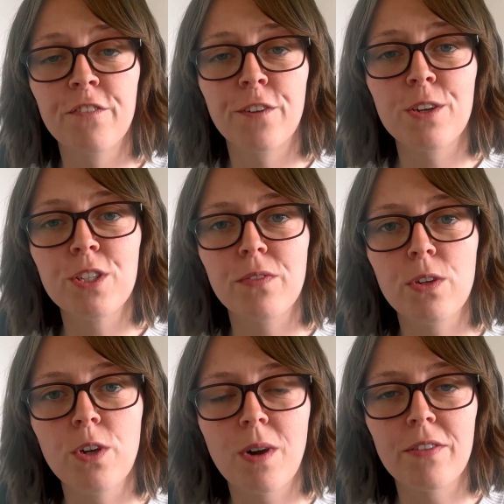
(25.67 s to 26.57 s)
For those of you
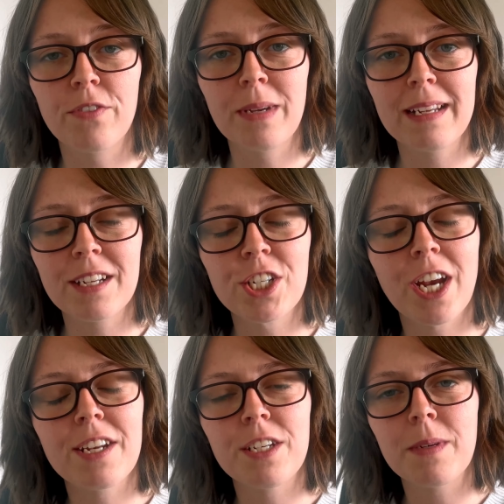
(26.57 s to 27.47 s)
who aren't familiar,
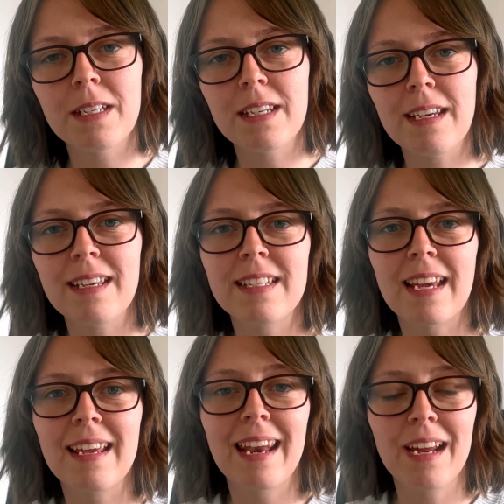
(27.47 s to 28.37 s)
ChatGPT is
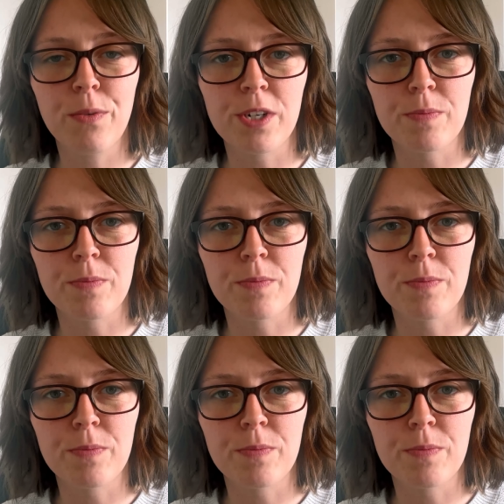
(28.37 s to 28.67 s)
a language